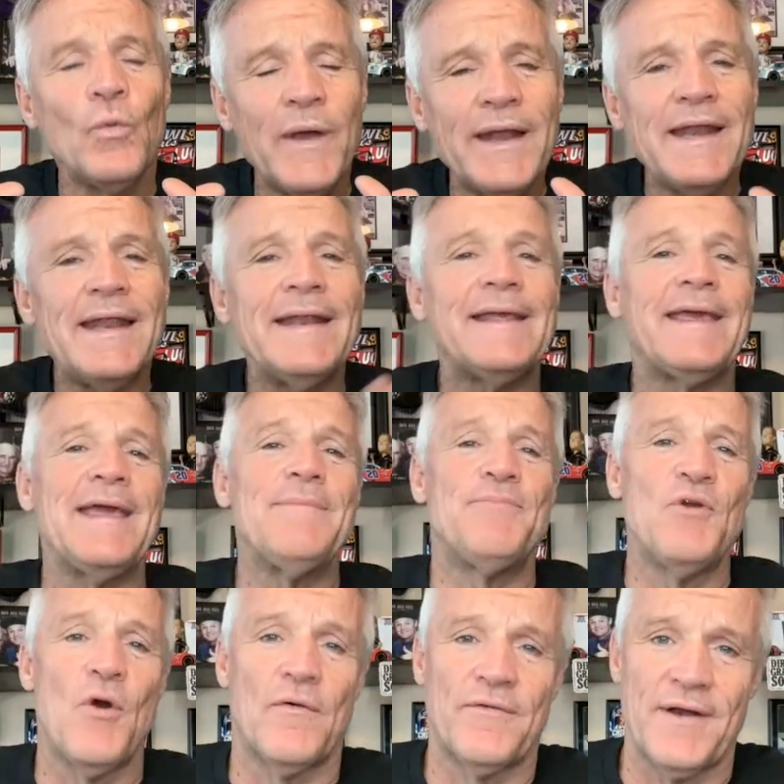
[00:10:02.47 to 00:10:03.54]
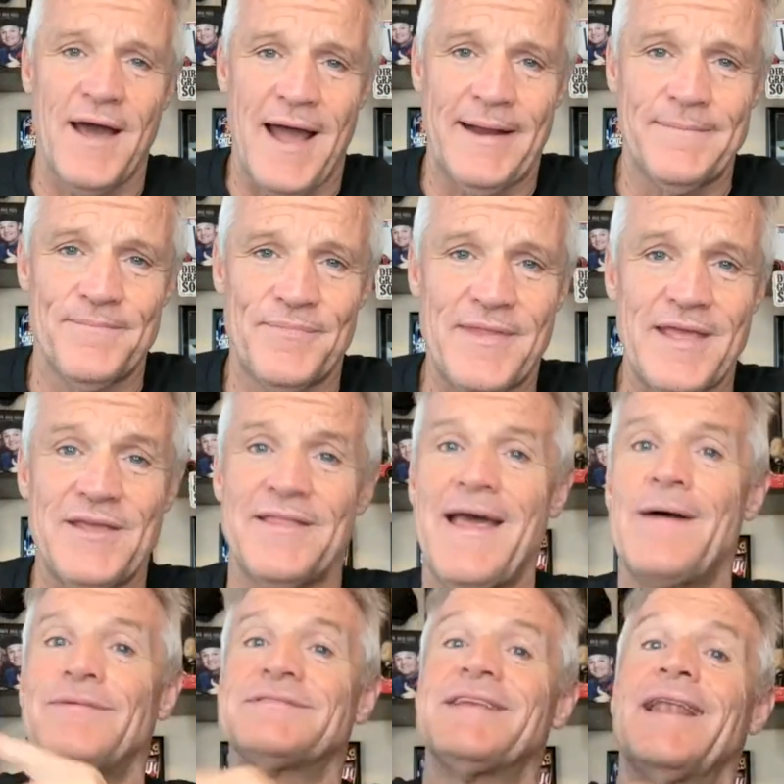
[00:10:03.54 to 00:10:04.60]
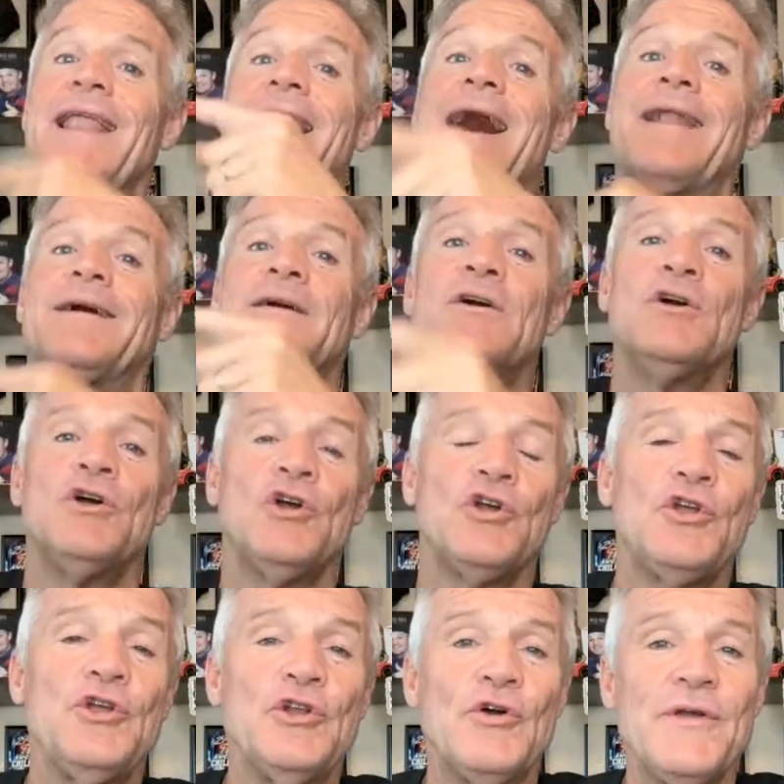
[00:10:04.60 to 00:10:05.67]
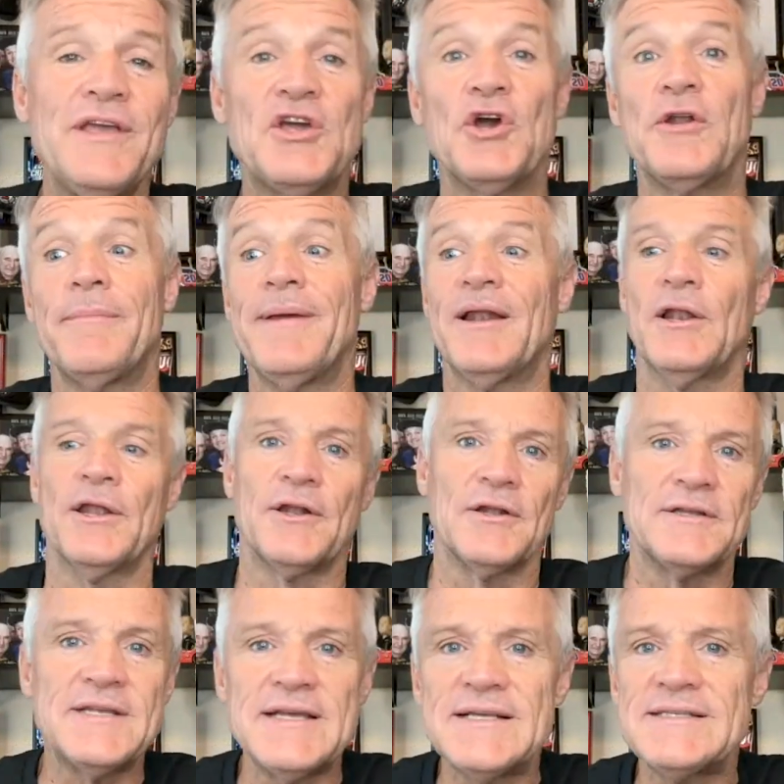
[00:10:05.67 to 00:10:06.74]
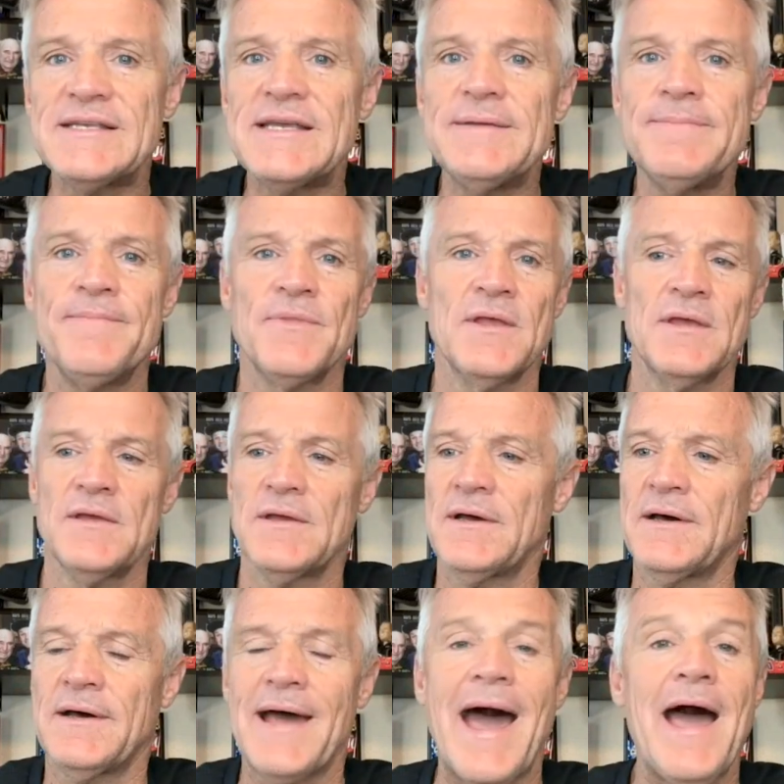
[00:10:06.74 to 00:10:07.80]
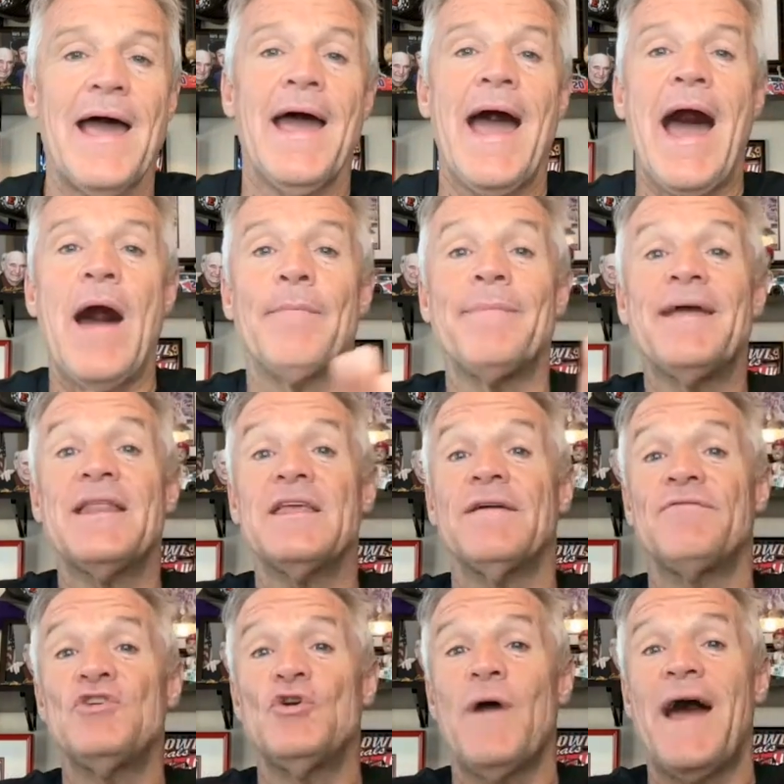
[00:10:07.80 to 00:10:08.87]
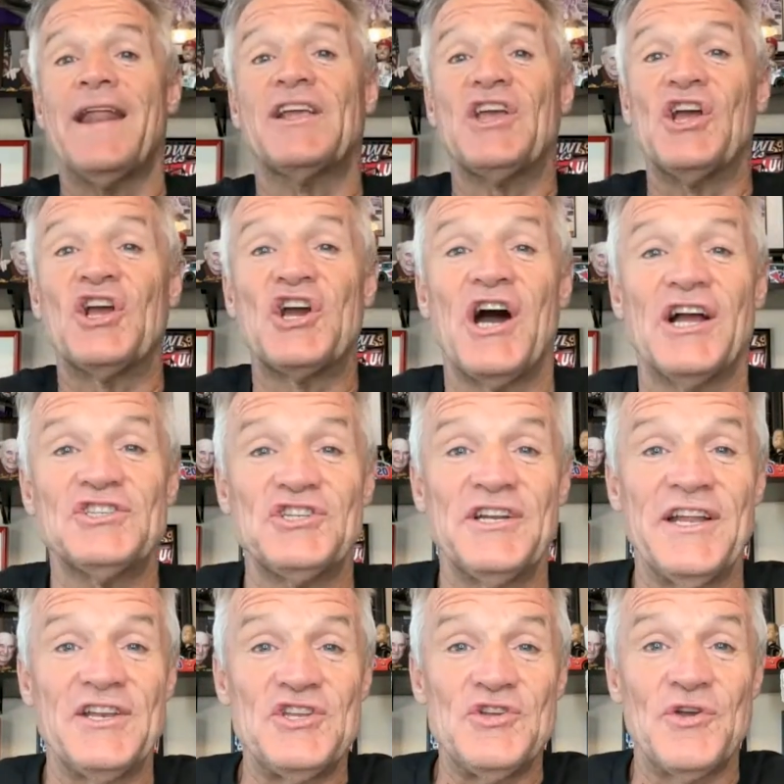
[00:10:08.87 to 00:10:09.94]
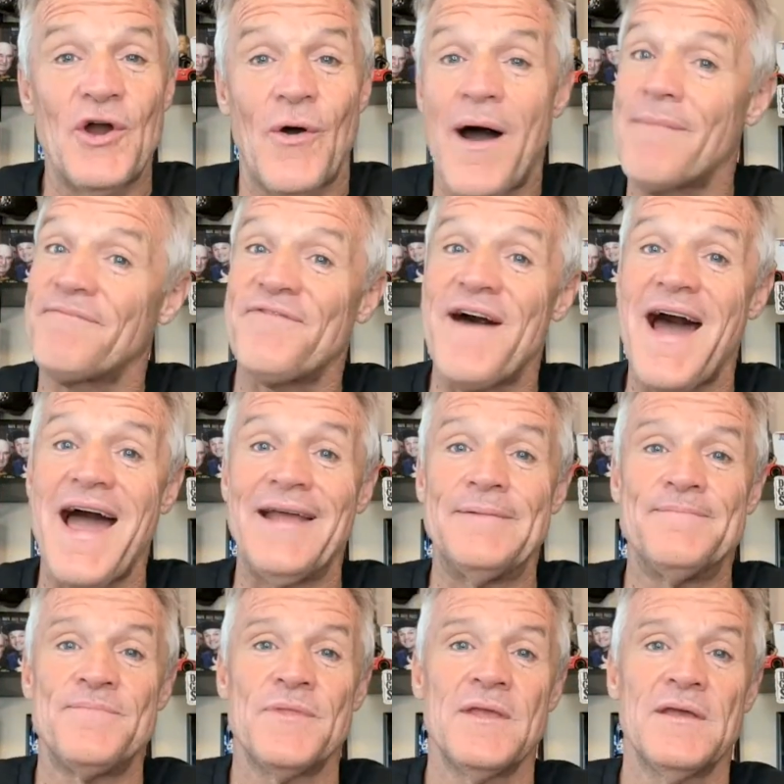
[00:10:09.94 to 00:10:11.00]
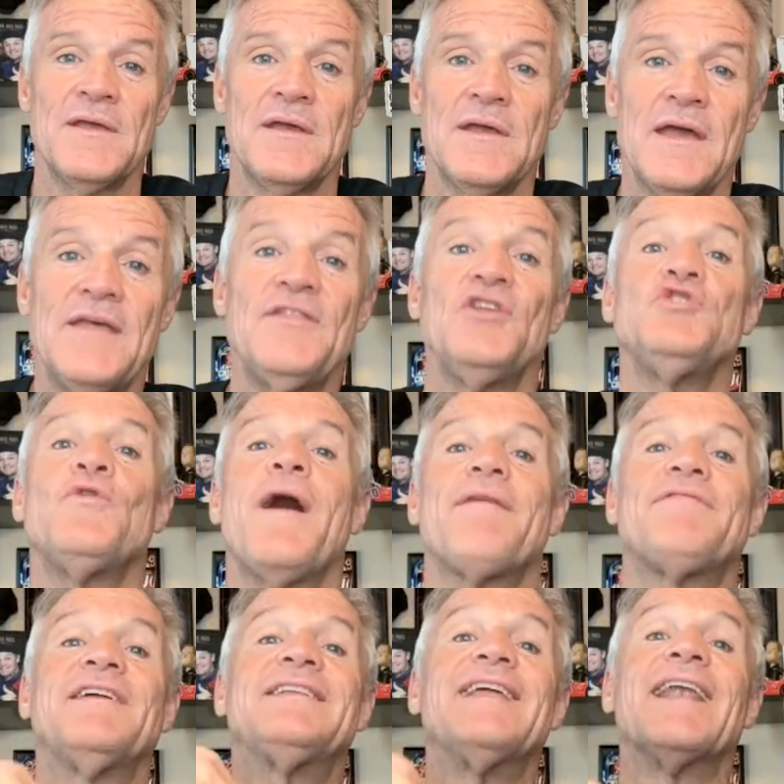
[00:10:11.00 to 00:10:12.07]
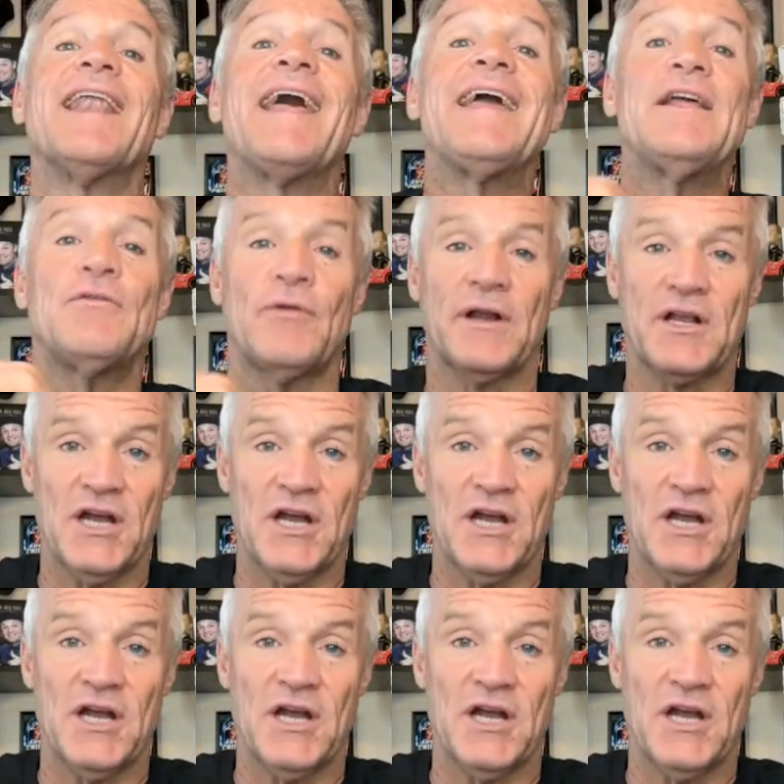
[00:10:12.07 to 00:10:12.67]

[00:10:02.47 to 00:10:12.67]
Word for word: We need to keep you overnight. That was a lot of, you know, he could have been a little dizzy. How many of you had a concussion and you go, I'm fine. And then you have the delayed